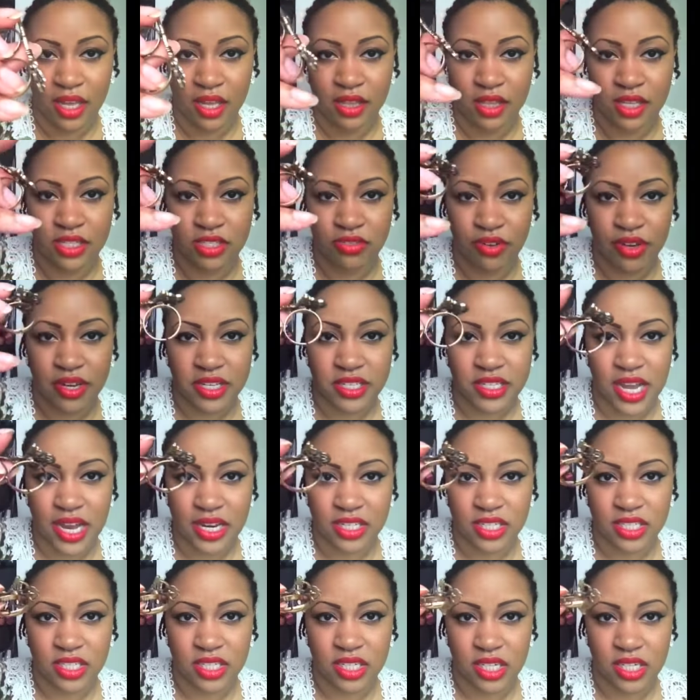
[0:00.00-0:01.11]
This ring is
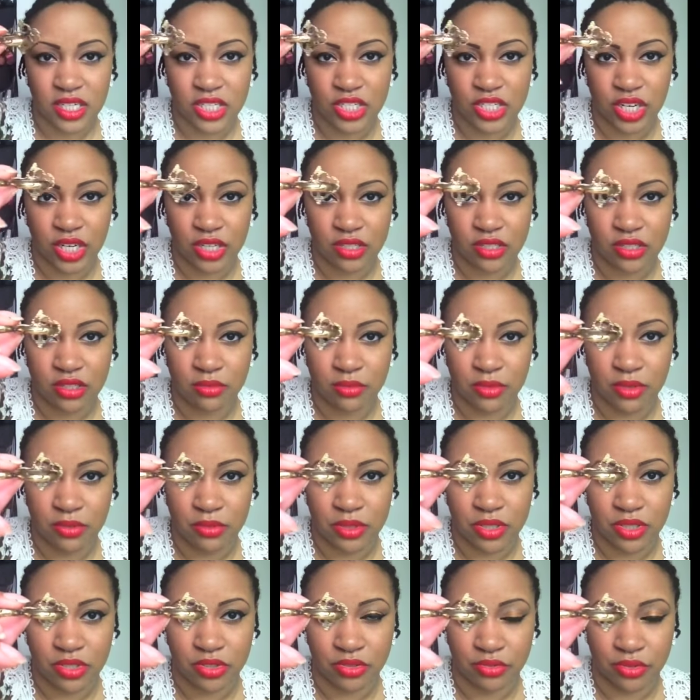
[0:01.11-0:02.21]
actually adjustable,
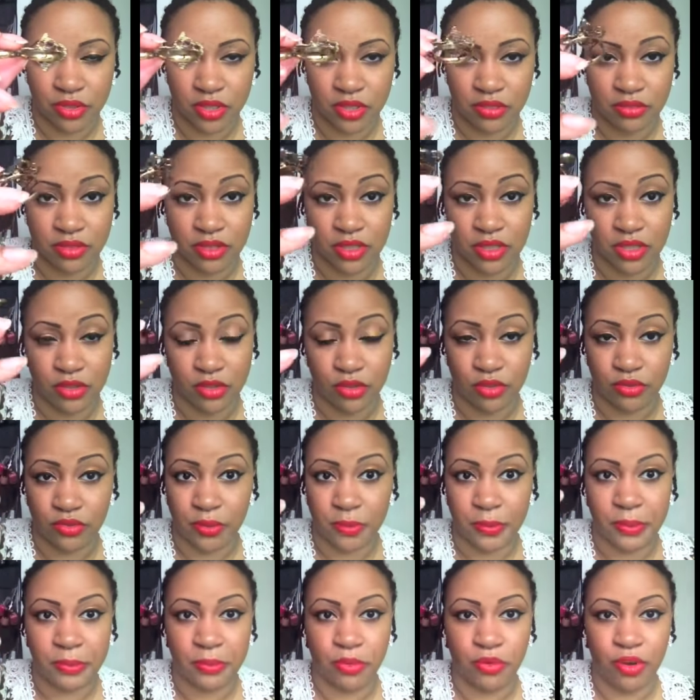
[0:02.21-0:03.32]
which is really, really cool for
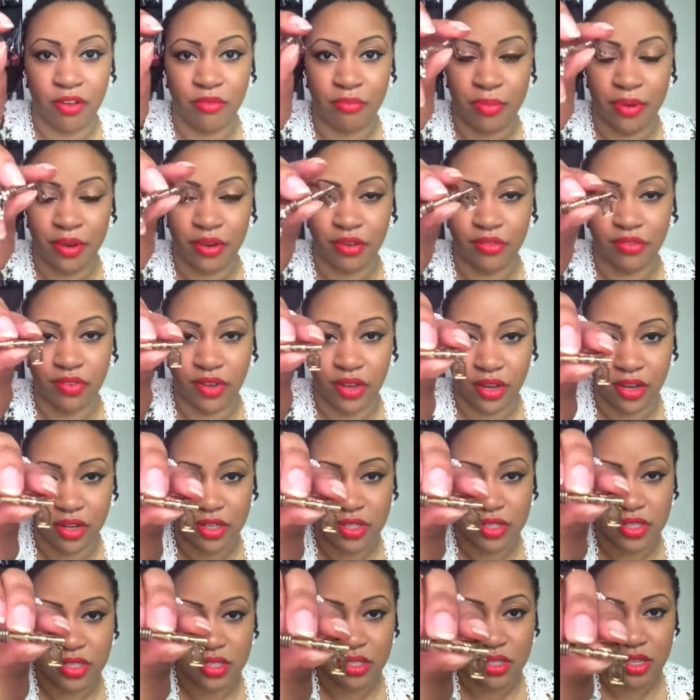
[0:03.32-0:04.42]
people who have bigger
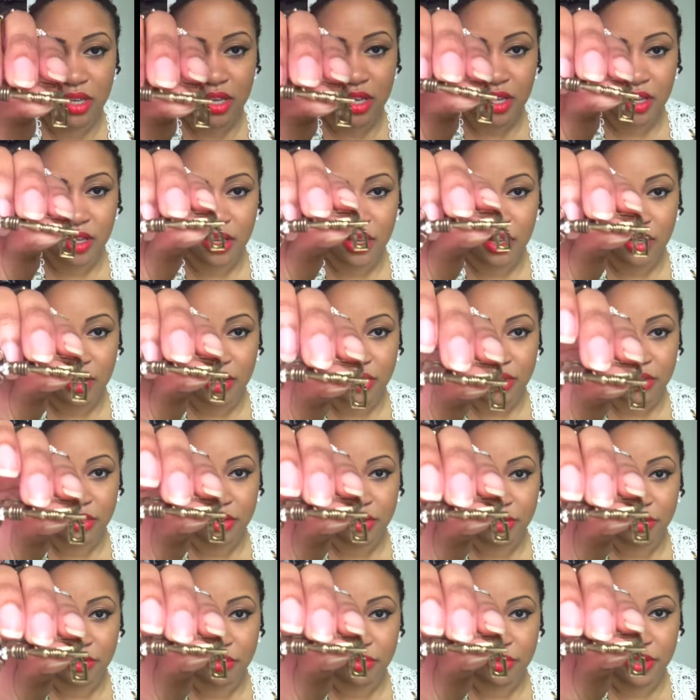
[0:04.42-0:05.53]
fingers.
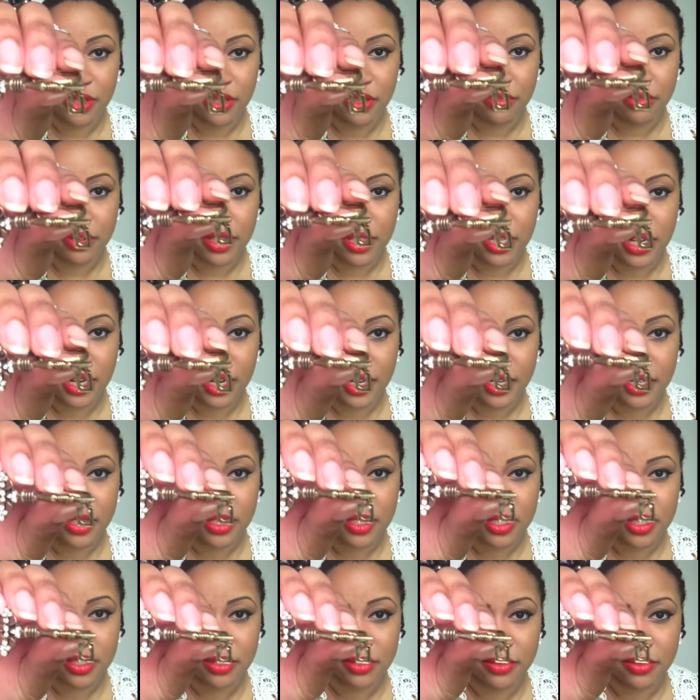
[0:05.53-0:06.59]
Really, really nice.